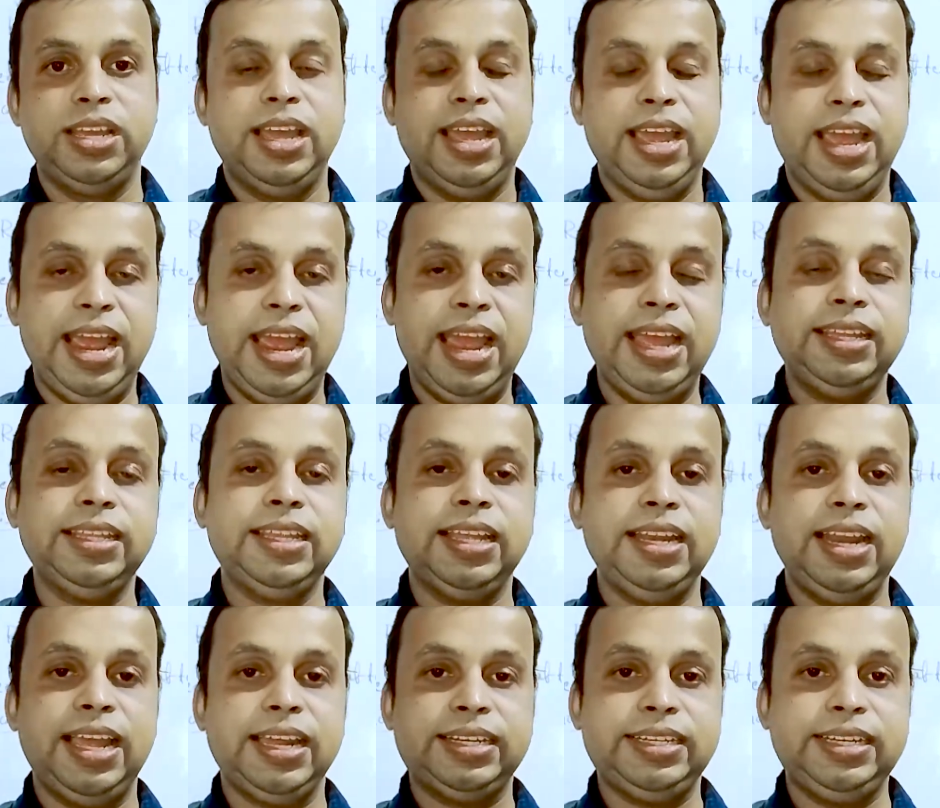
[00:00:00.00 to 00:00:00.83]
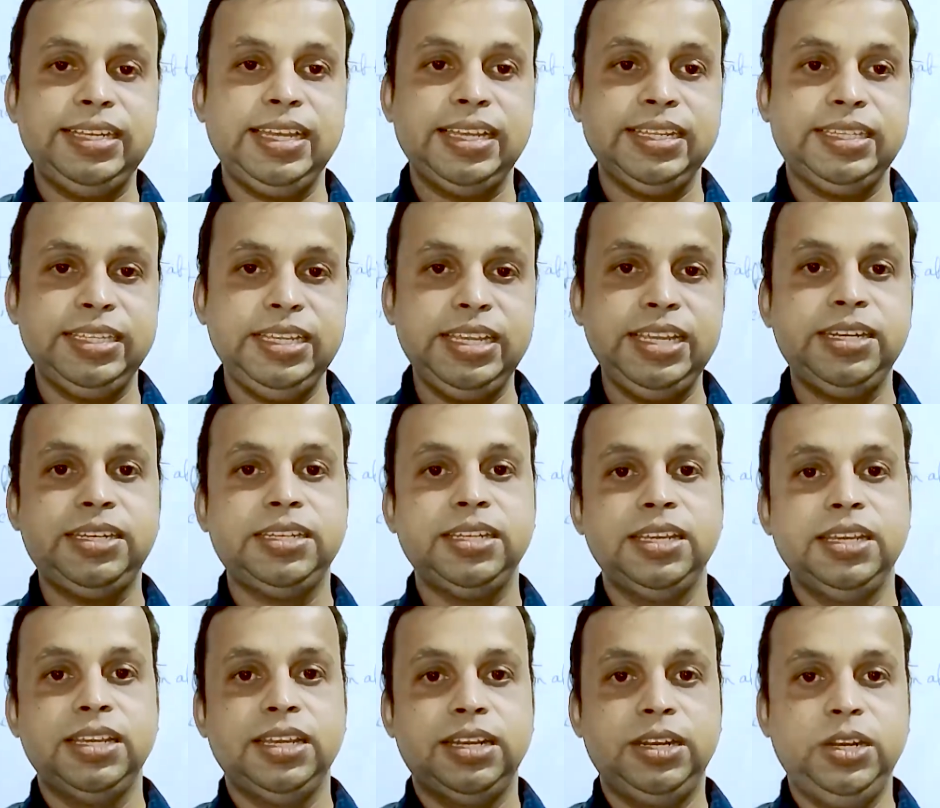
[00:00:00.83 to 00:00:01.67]
and the lactic acid,
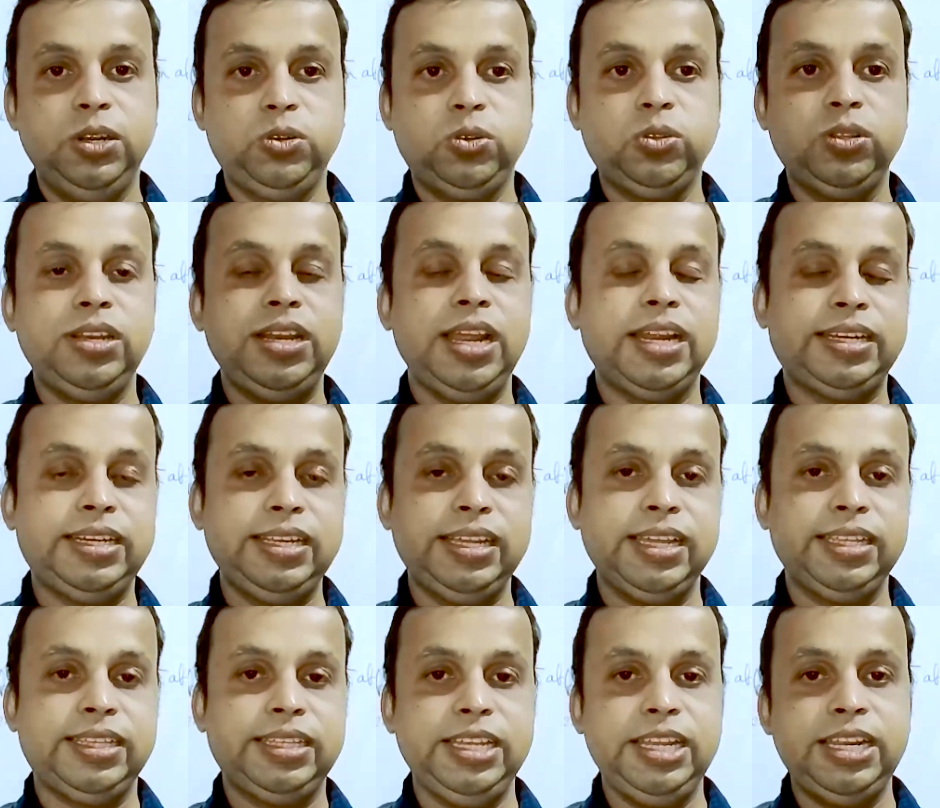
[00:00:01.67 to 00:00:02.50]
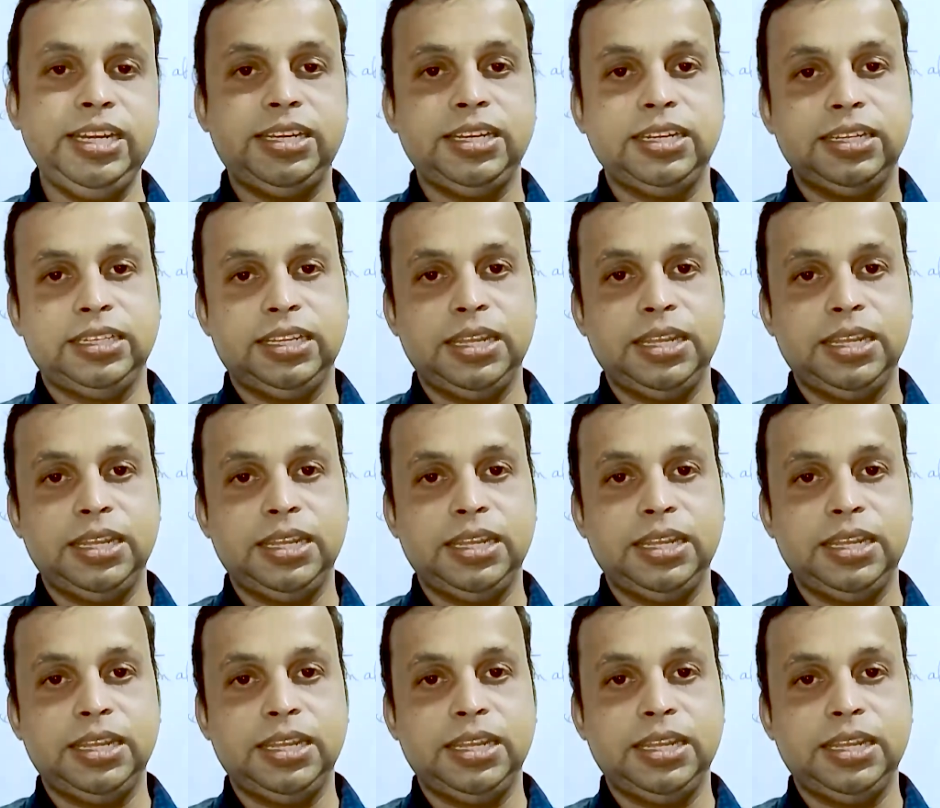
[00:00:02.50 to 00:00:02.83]
due to the lactic acid,